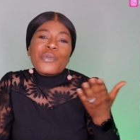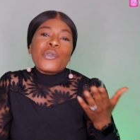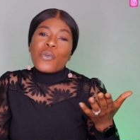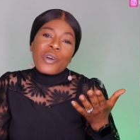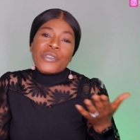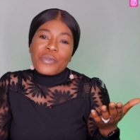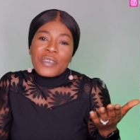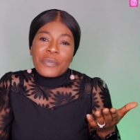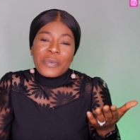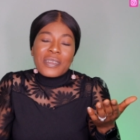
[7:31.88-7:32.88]
you want
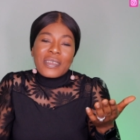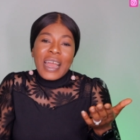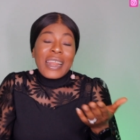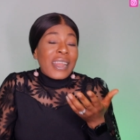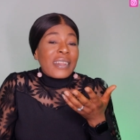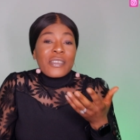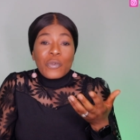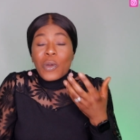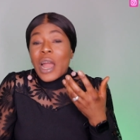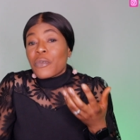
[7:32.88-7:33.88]
respect and that
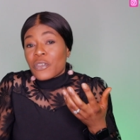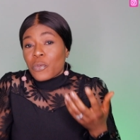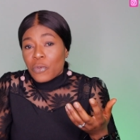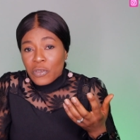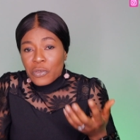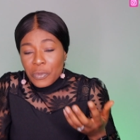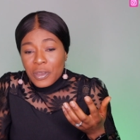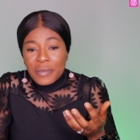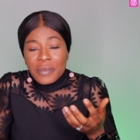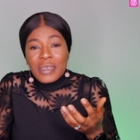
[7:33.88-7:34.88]
is how it's supposed to
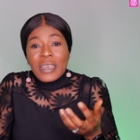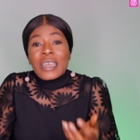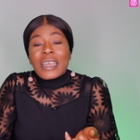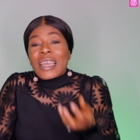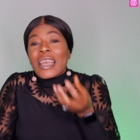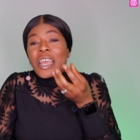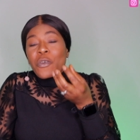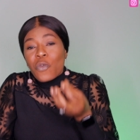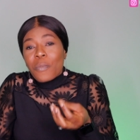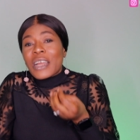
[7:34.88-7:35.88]
be a
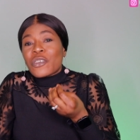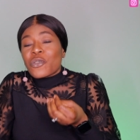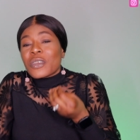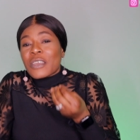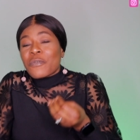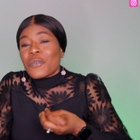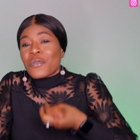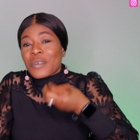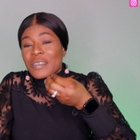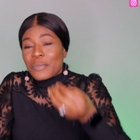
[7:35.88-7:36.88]
woman should give you
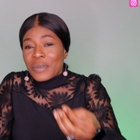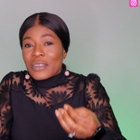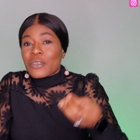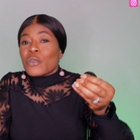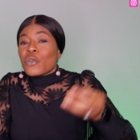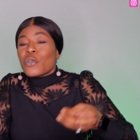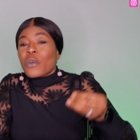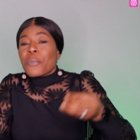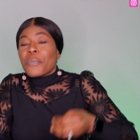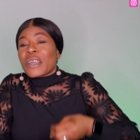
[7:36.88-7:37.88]
respect. You
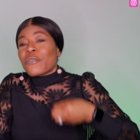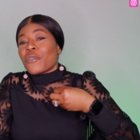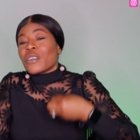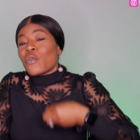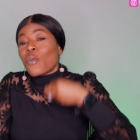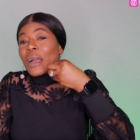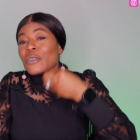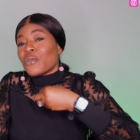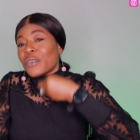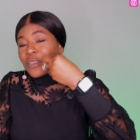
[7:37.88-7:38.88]
don't beg for the woman
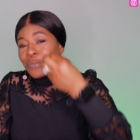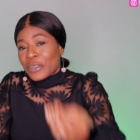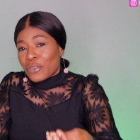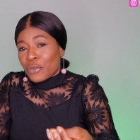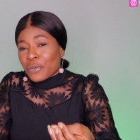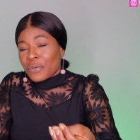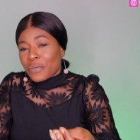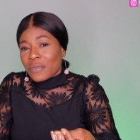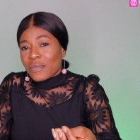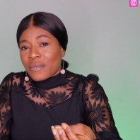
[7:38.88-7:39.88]
to respect you.
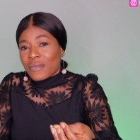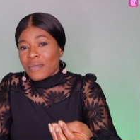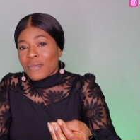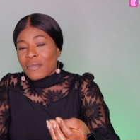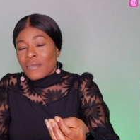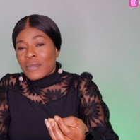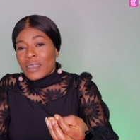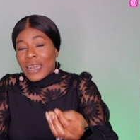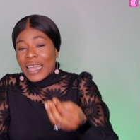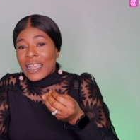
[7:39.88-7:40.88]

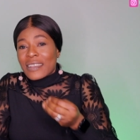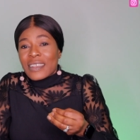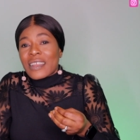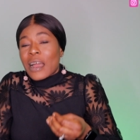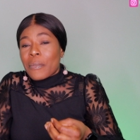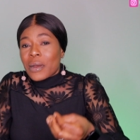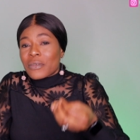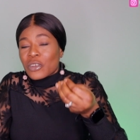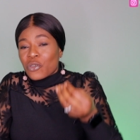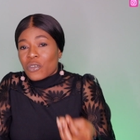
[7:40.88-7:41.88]
Like I said about
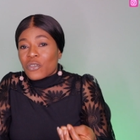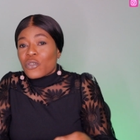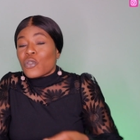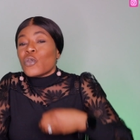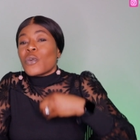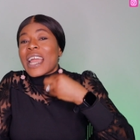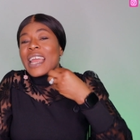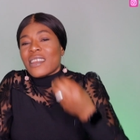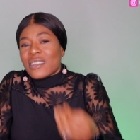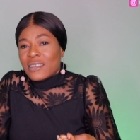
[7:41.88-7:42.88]
the trust, you
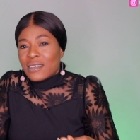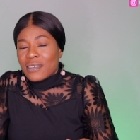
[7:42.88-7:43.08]
earn it.